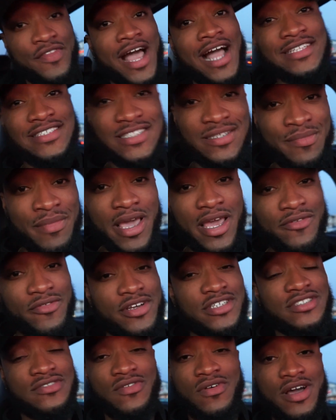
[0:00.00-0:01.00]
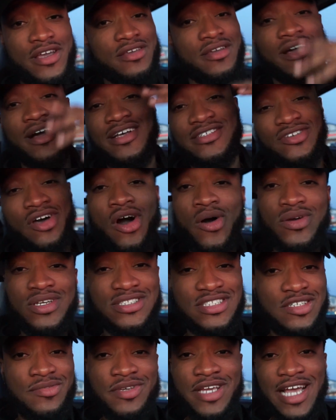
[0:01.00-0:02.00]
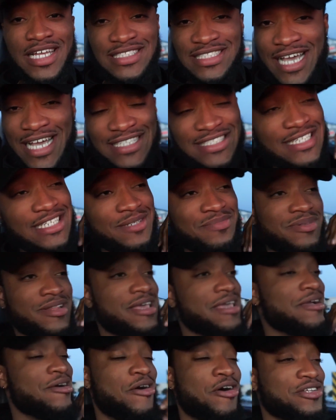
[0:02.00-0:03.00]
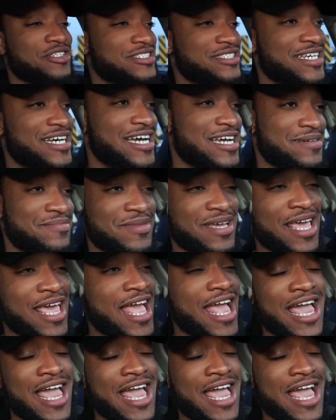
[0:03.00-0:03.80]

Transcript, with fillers: That's the main reason why you guys always see me at Tac City playing all the time.